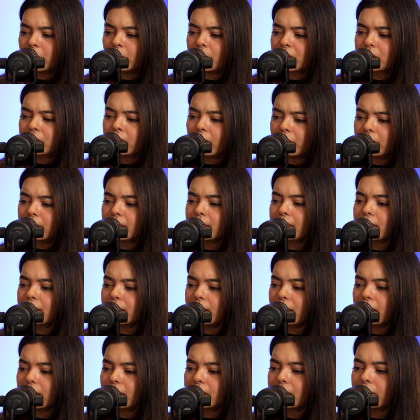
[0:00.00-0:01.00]

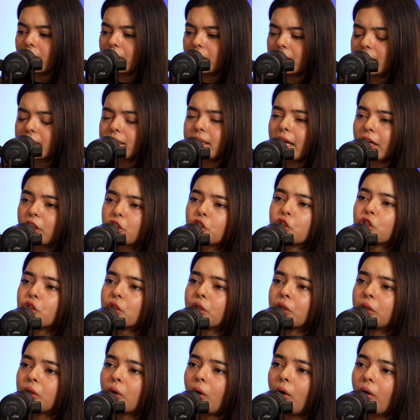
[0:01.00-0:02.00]
certain
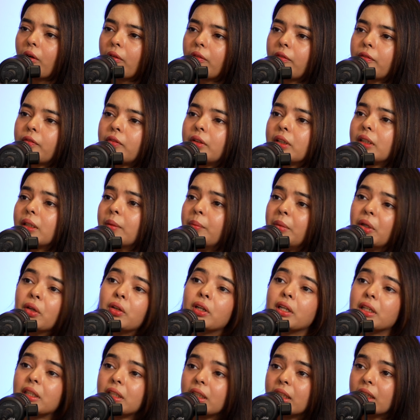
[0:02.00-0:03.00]
section of the
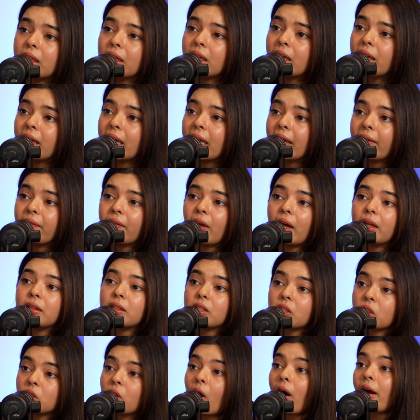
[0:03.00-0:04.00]
community that
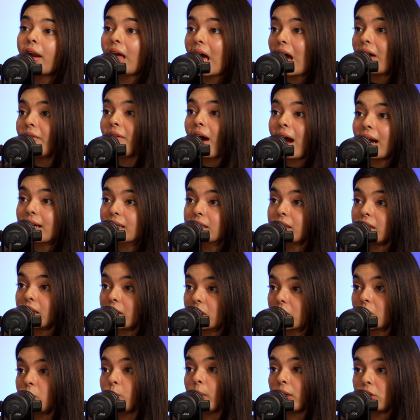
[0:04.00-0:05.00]
does not have
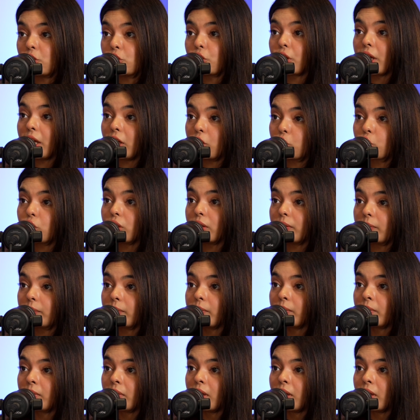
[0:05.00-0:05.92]
access to education.